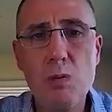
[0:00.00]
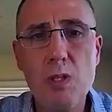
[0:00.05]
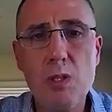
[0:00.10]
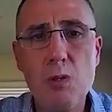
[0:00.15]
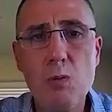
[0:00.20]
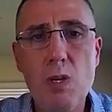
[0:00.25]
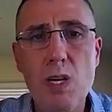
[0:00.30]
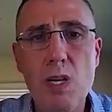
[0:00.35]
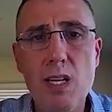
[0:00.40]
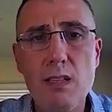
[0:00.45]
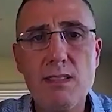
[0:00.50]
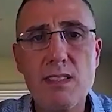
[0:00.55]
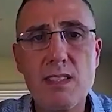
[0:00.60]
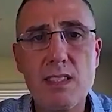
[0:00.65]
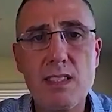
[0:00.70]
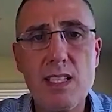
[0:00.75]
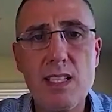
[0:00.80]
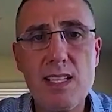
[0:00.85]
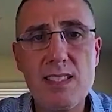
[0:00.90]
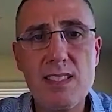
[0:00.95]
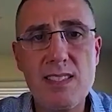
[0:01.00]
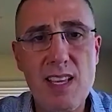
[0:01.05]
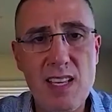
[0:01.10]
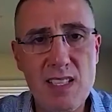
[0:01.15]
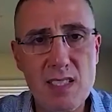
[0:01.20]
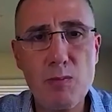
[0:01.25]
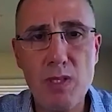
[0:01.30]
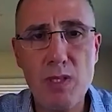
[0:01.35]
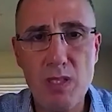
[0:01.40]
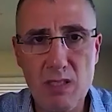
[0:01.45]
do health
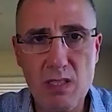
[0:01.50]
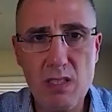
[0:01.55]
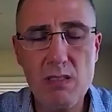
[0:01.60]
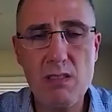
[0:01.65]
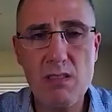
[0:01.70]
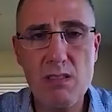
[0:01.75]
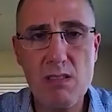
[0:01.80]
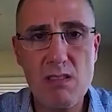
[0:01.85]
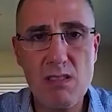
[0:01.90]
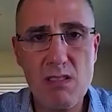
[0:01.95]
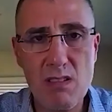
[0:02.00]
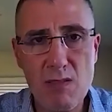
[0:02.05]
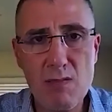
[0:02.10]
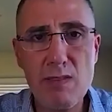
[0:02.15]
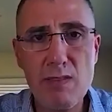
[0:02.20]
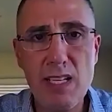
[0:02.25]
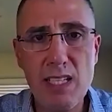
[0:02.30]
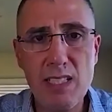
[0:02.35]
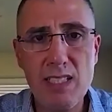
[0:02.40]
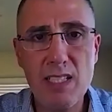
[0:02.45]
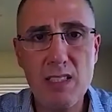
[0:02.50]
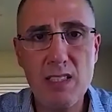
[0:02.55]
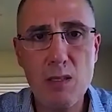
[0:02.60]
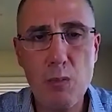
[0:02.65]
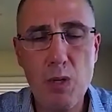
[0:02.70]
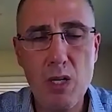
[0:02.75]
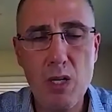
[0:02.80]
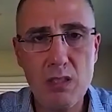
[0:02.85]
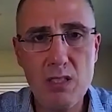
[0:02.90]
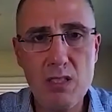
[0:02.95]
assessment. This is a survey that the
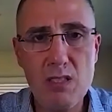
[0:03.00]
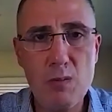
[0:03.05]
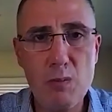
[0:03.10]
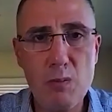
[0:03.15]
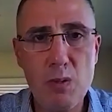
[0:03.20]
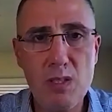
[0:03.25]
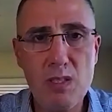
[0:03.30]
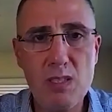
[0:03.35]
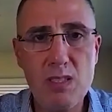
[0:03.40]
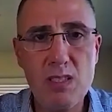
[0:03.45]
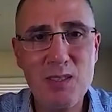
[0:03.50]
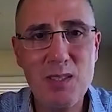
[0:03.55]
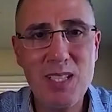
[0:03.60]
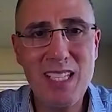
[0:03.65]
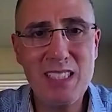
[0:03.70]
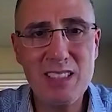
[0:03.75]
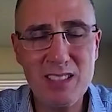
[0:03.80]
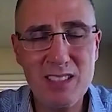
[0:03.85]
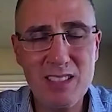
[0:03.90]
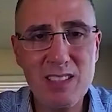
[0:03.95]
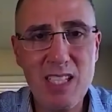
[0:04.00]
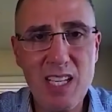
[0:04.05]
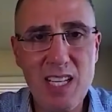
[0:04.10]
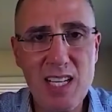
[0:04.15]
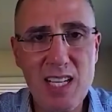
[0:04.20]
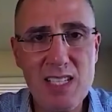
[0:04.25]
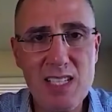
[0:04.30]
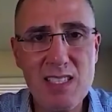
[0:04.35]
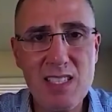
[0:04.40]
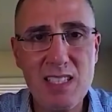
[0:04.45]
participants
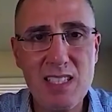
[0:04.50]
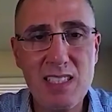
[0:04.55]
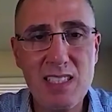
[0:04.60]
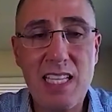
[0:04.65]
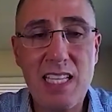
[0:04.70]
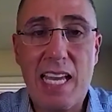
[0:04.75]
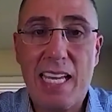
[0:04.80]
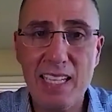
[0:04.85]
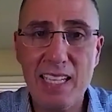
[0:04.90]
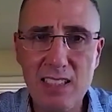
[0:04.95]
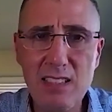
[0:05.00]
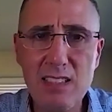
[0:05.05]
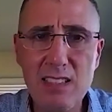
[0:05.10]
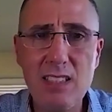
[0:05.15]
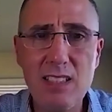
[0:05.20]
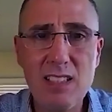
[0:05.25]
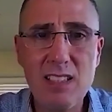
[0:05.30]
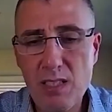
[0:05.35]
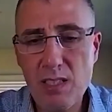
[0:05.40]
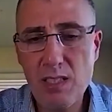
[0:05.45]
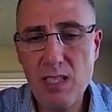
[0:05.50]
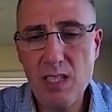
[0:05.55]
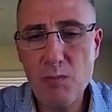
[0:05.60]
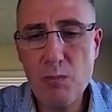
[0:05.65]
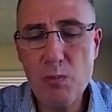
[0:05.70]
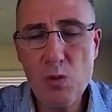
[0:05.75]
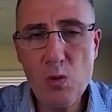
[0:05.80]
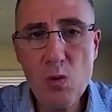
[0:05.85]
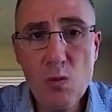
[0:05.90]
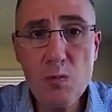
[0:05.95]
exercise, and at the end, the
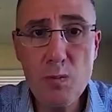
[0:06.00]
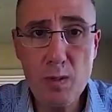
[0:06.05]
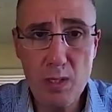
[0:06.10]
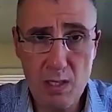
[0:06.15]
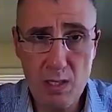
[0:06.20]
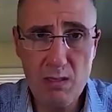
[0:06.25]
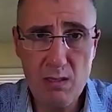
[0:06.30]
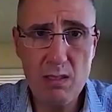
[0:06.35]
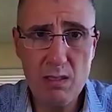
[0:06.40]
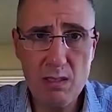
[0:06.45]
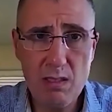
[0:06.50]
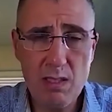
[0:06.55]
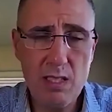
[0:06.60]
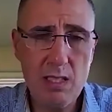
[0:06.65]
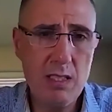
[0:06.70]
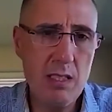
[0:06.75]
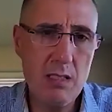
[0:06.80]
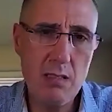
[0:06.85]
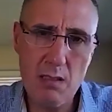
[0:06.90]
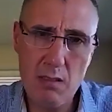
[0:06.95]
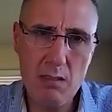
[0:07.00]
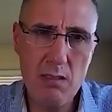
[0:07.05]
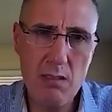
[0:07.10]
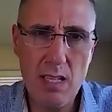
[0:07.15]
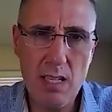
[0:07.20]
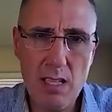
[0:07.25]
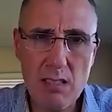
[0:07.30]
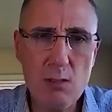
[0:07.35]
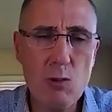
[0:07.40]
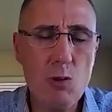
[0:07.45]
improvement, and this is,
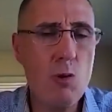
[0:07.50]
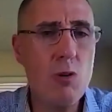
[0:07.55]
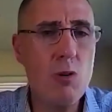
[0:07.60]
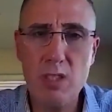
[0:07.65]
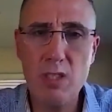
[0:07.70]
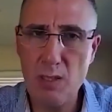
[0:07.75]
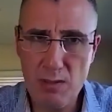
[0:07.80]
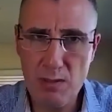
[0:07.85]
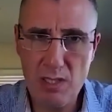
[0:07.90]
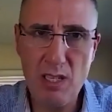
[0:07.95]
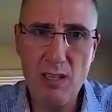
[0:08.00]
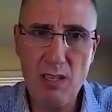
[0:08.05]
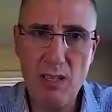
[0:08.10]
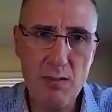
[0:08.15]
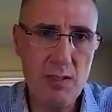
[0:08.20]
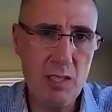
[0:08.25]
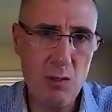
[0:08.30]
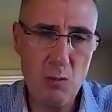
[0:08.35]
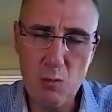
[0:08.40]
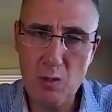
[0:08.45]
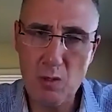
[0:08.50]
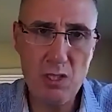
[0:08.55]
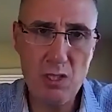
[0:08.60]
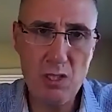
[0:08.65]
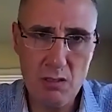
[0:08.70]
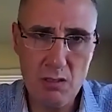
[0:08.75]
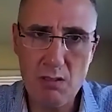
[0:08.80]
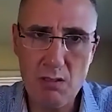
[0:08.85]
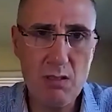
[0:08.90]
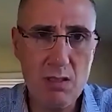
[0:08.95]
they score themselves, and we
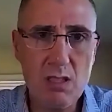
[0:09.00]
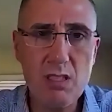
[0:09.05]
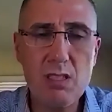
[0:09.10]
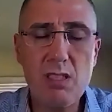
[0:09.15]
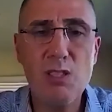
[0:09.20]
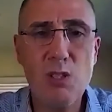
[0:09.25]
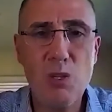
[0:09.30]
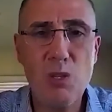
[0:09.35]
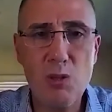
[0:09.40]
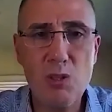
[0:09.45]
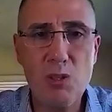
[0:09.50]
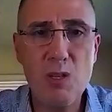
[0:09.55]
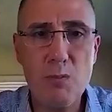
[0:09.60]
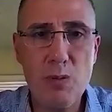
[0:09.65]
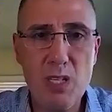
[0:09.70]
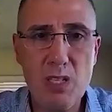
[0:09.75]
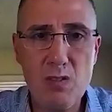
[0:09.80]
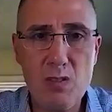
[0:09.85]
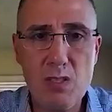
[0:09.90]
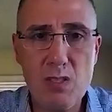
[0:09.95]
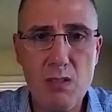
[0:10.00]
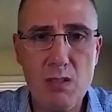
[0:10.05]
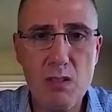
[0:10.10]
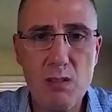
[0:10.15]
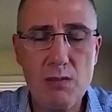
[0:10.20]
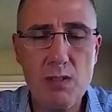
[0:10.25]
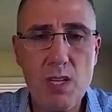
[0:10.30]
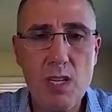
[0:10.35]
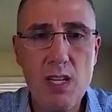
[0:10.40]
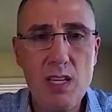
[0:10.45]
just, compare
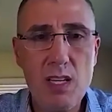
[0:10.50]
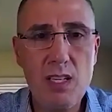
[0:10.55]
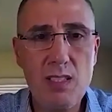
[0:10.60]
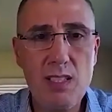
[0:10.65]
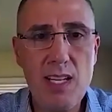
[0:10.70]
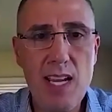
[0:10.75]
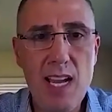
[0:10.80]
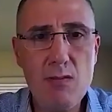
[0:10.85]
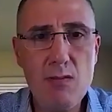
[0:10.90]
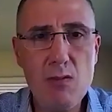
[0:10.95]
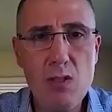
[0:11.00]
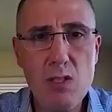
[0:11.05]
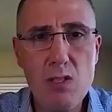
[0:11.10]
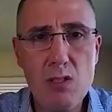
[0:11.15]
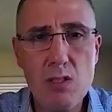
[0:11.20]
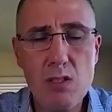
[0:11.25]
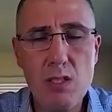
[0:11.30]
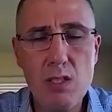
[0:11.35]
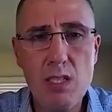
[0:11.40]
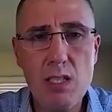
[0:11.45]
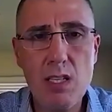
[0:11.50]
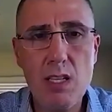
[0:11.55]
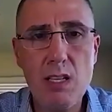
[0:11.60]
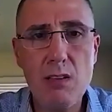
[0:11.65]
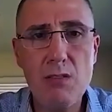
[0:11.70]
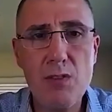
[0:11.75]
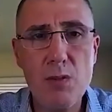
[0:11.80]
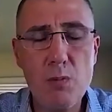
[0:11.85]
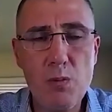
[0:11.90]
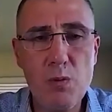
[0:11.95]
results. On average, the
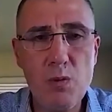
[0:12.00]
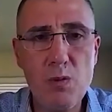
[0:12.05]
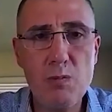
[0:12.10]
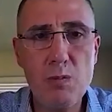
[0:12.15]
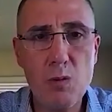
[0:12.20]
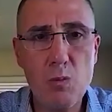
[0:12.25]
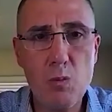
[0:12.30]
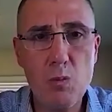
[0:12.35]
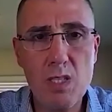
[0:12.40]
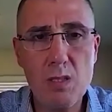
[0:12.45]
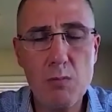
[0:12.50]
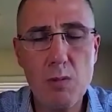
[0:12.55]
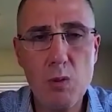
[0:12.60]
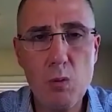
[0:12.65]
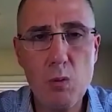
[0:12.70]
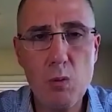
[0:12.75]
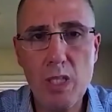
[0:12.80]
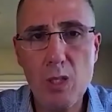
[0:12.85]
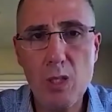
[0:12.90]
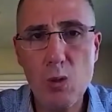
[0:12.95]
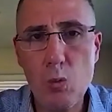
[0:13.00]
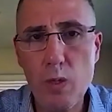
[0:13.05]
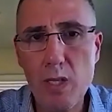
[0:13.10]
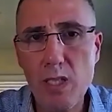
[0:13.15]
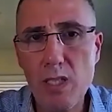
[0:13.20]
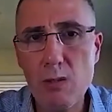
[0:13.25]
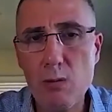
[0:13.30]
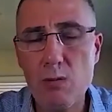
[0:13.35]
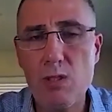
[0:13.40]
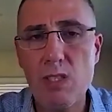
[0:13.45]
health improvement was between
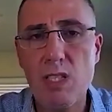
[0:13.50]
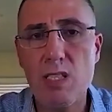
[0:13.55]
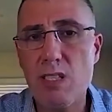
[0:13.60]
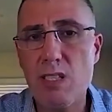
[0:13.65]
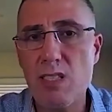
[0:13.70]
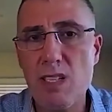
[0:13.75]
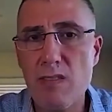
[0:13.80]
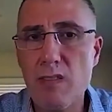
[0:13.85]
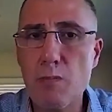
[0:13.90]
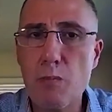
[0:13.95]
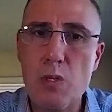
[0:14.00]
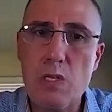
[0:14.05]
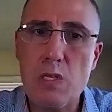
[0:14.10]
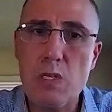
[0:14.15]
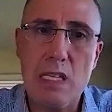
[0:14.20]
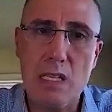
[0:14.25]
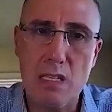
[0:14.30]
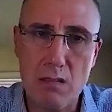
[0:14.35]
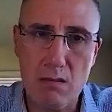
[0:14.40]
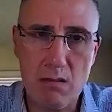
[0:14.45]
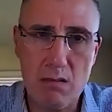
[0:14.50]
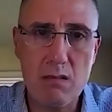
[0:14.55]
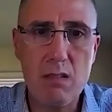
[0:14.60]
20 to 37%